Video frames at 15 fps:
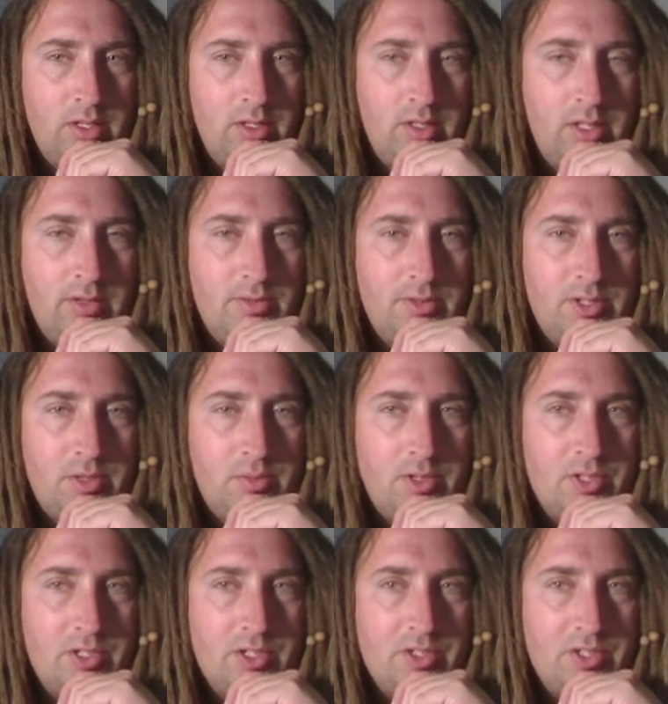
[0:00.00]
Yeah, for some
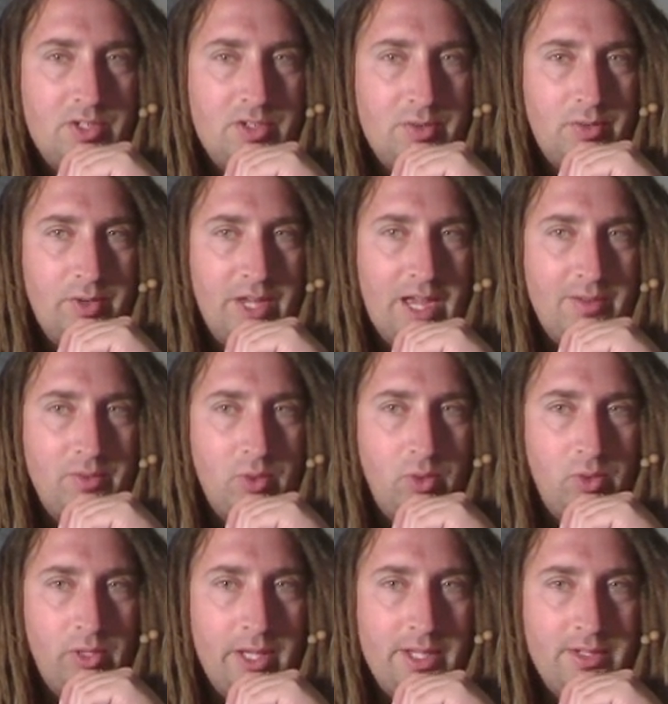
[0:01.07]
reason this doesn't really have a
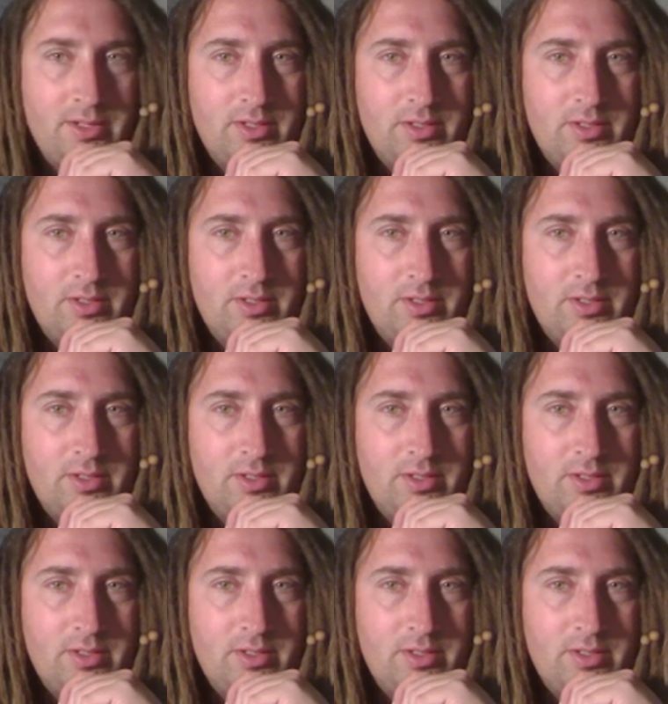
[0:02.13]
whole lot